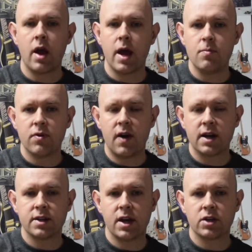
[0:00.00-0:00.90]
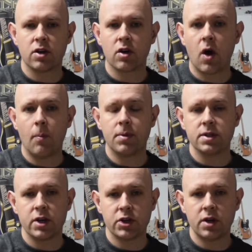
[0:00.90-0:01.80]
improvisation and
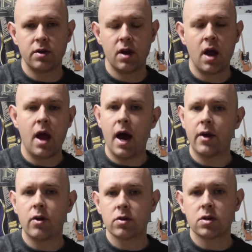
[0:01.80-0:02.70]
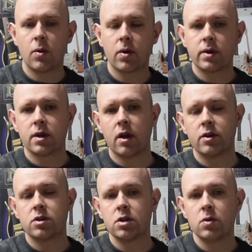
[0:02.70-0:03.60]
composition, and also we're going to learn
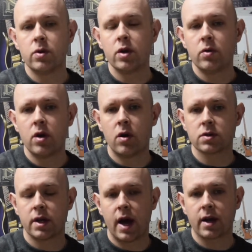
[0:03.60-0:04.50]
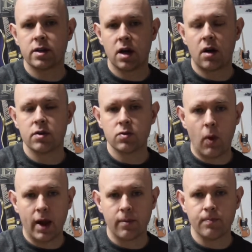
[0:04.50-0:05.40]
2 new notes on our guitar as
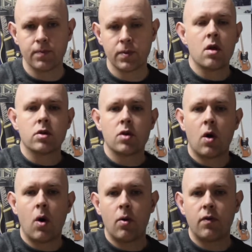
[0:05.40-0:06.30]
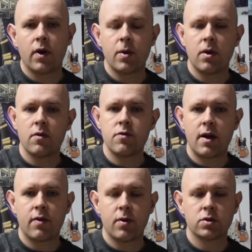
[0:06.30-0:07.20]
well. So hopefully you will have
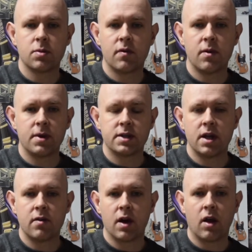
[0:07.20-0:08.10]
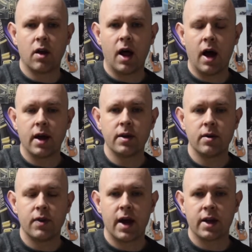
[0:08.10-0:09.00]
read through some of the material online
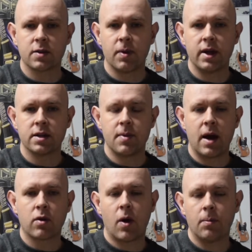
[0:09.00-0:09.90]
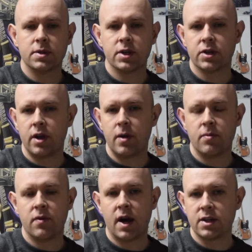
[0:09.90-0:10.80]
that explains about composition and
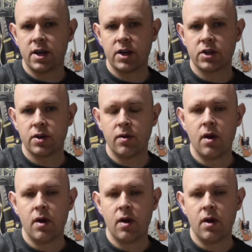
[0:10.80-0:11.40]
improvisation.